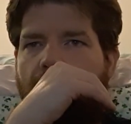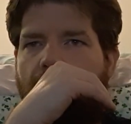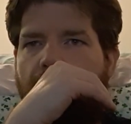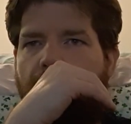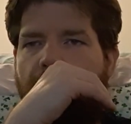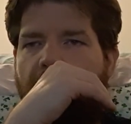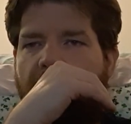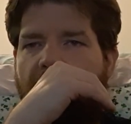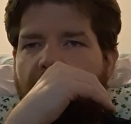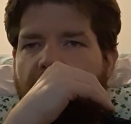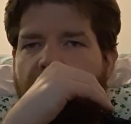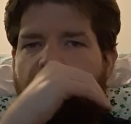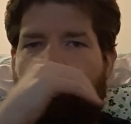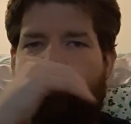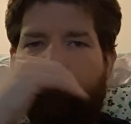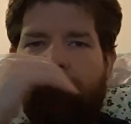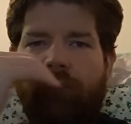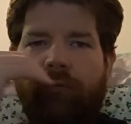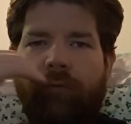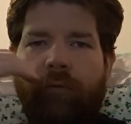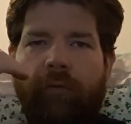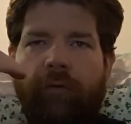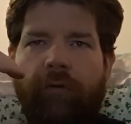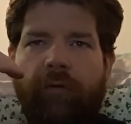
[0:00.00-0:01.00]
Patrick
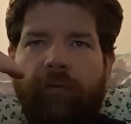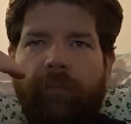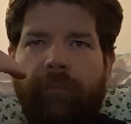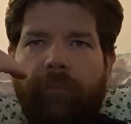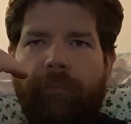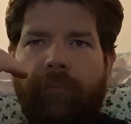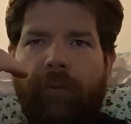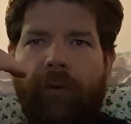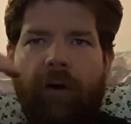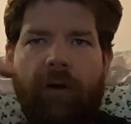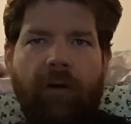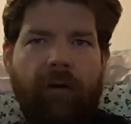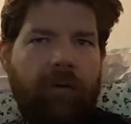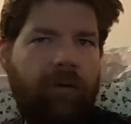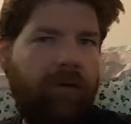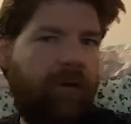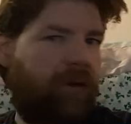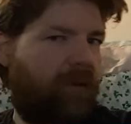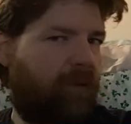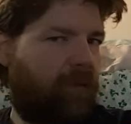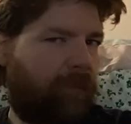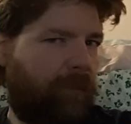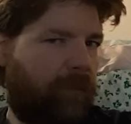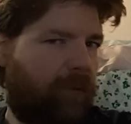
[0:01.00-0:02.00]
Stewart's part of the
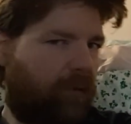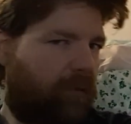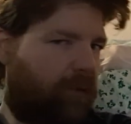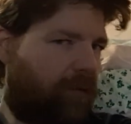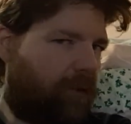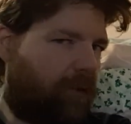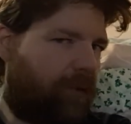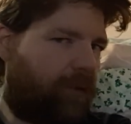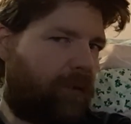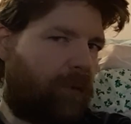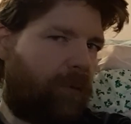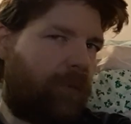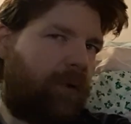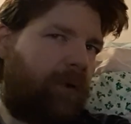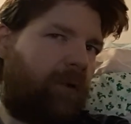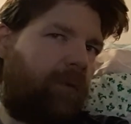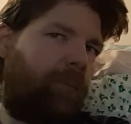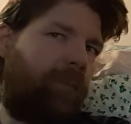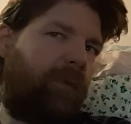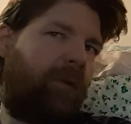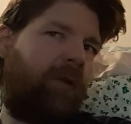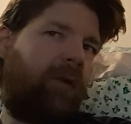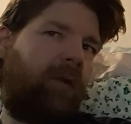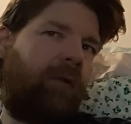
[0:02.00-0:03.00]
conspiracy theory is
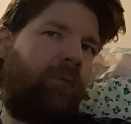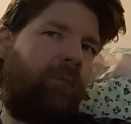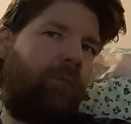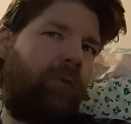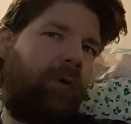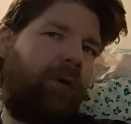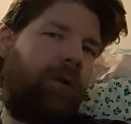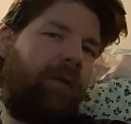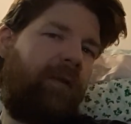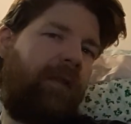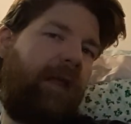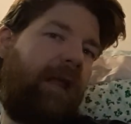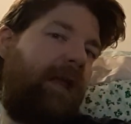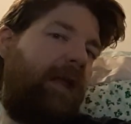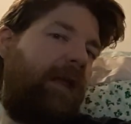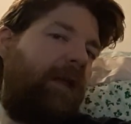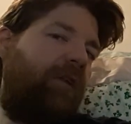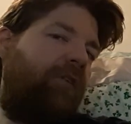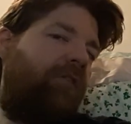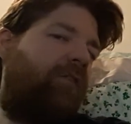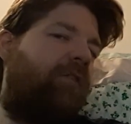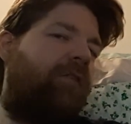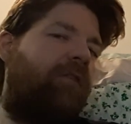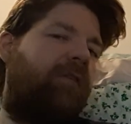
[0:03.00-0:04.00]
being one of the
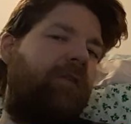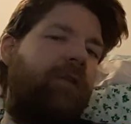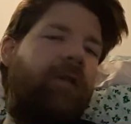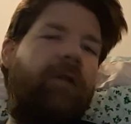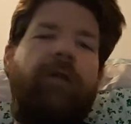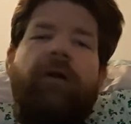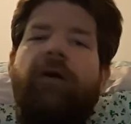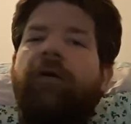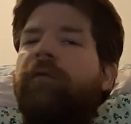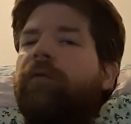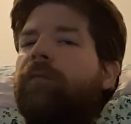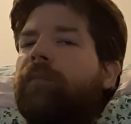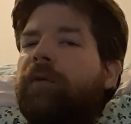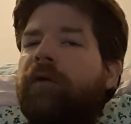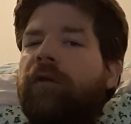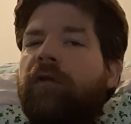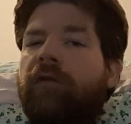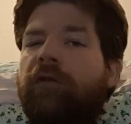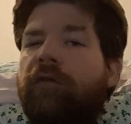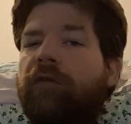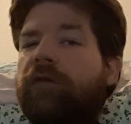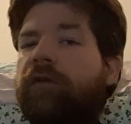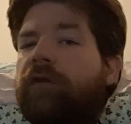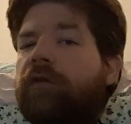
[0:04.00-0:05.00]
agents of the
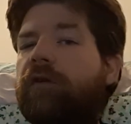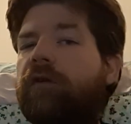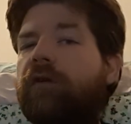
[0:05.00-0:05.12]
government.